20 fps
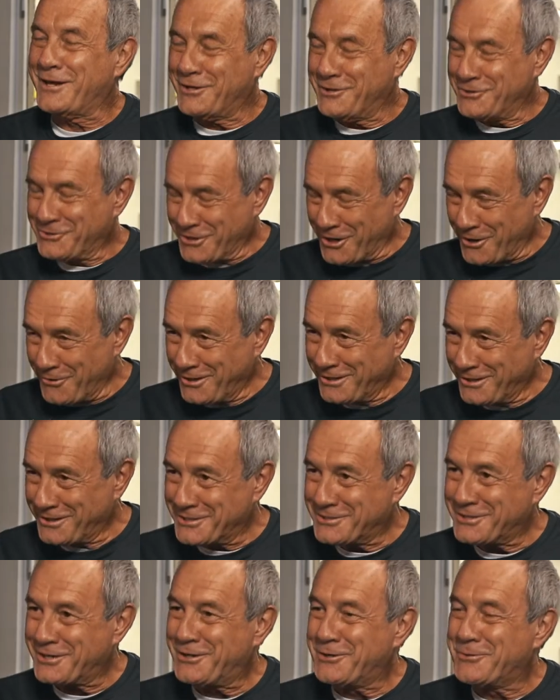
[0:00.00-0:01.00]
you, Joe. Good to
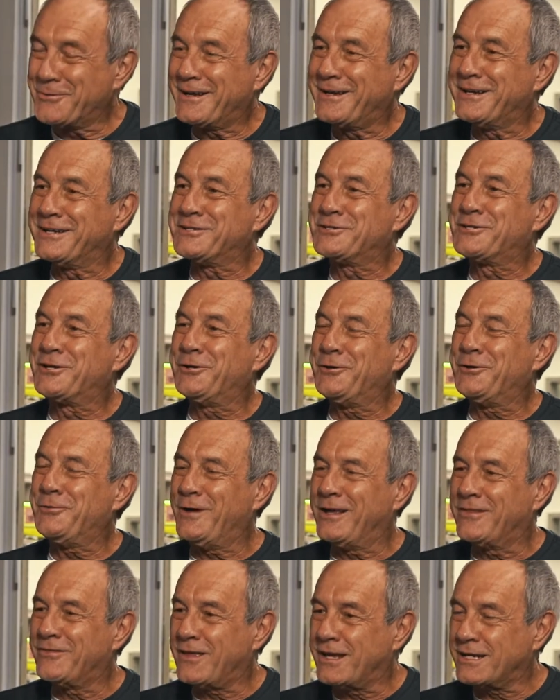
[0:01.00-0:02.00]
see you again, too.
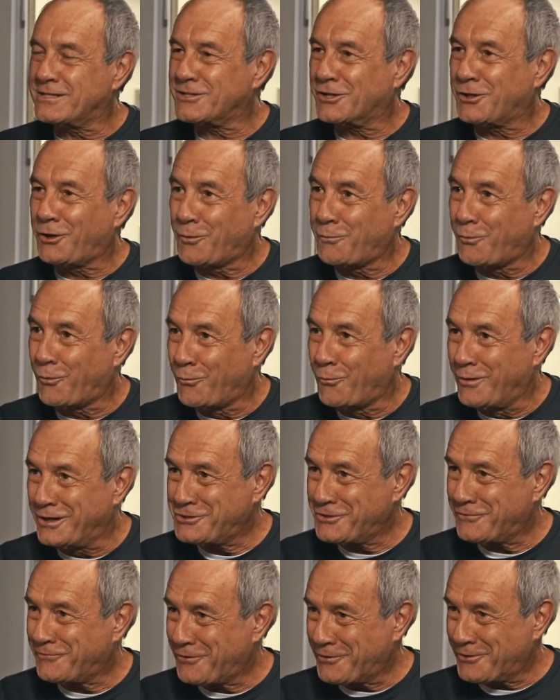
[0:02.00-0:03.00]
And thanks to Global
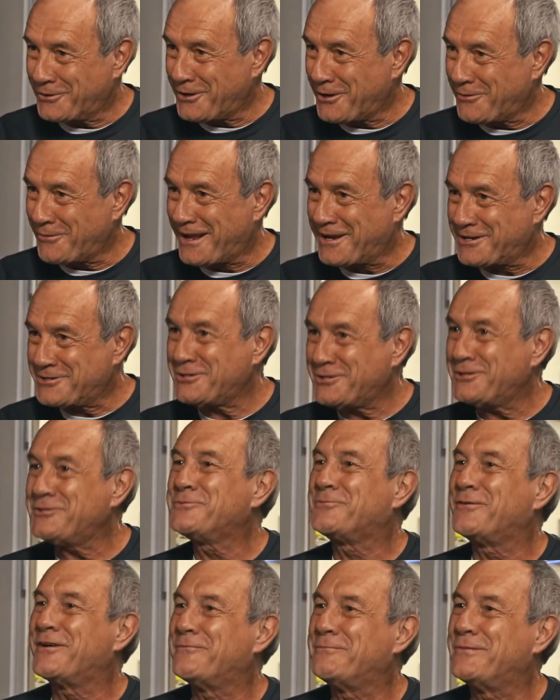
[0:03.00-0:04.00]
Widget for the
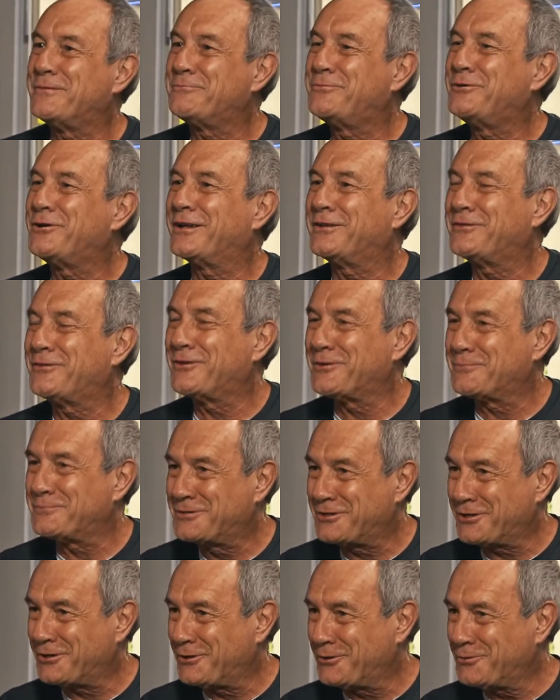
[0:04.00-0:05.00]
donations. We've been putting them
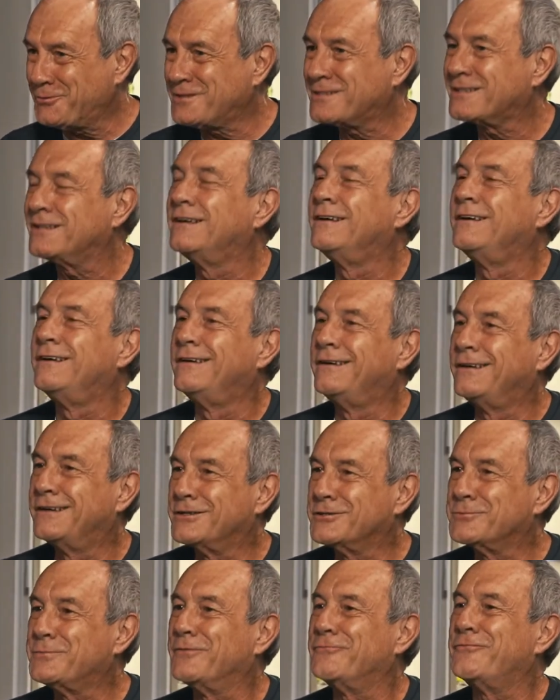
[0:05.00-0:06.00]
to use.
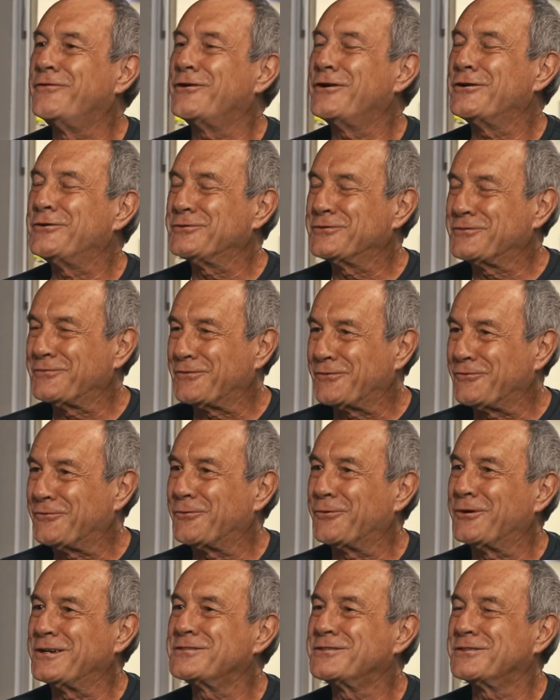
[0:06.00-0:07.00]
It's been very useful
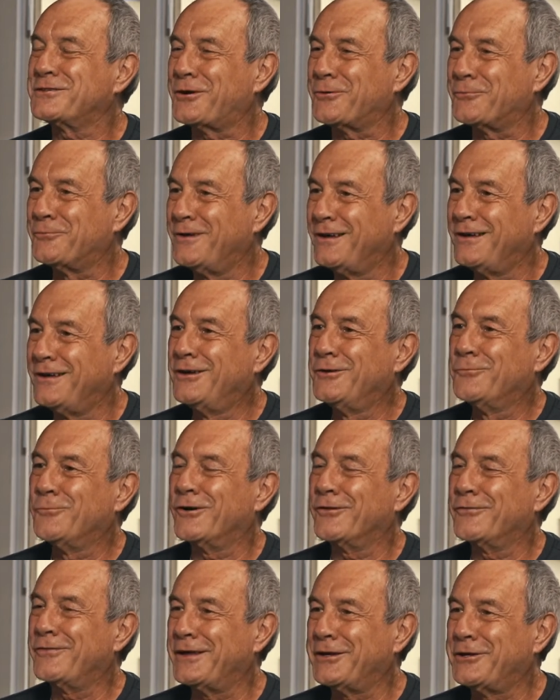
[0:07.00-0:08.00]
for us. So I
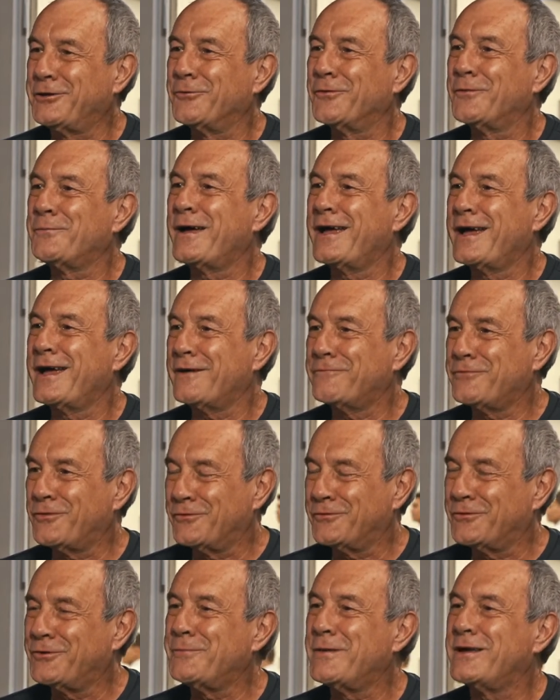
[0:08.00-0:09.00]
want to thank you on the behalf of
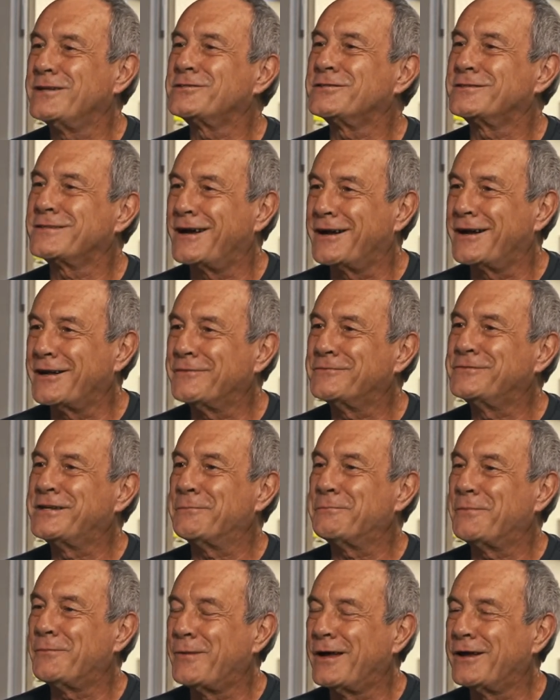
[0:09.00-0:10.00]
the Humane Society of
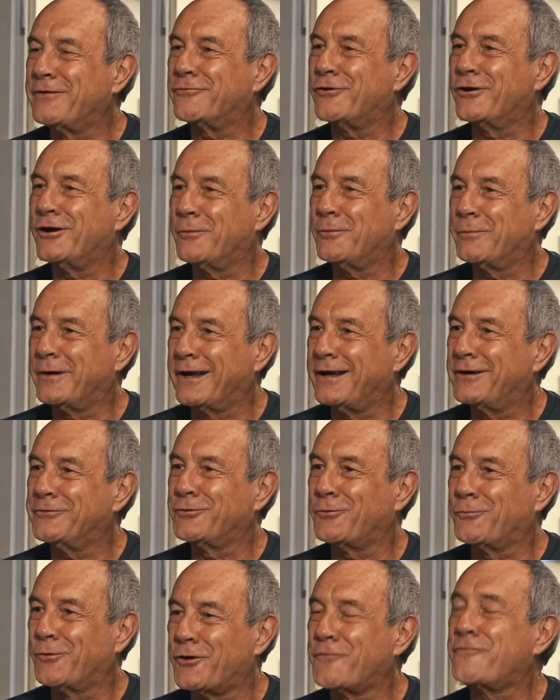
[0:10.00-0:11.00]
Tampa Bay for helping out
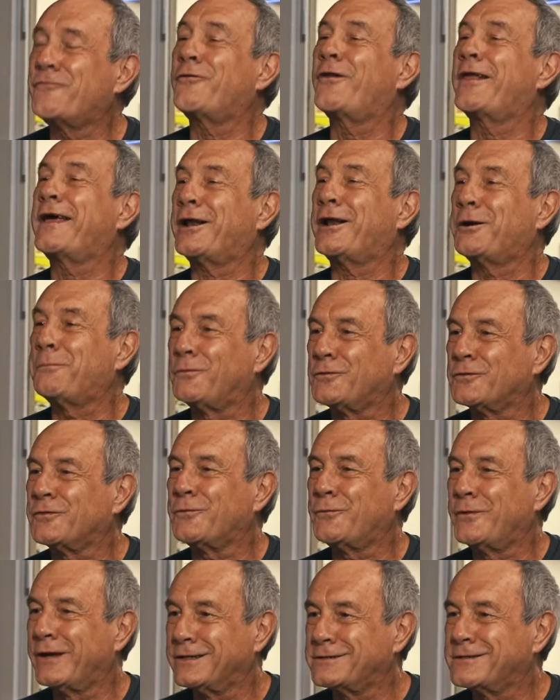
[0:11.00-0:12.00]
the wonderful animals
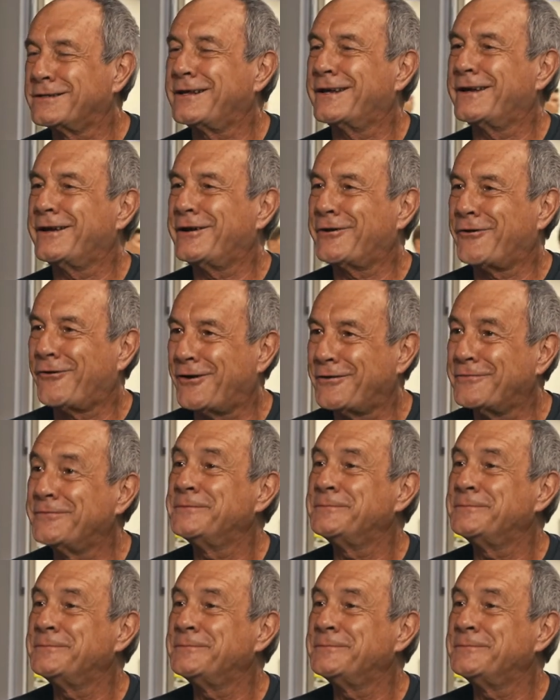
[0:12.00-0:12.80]
that we get to take care of.